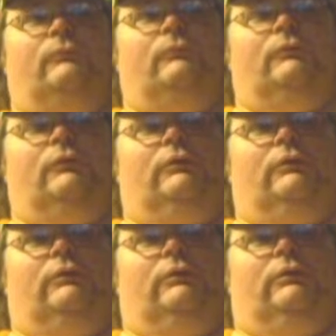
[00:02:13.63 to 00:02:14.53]

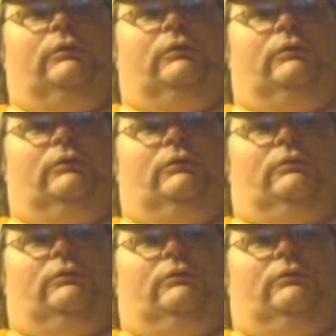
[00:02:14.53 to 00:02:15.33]
[no speech]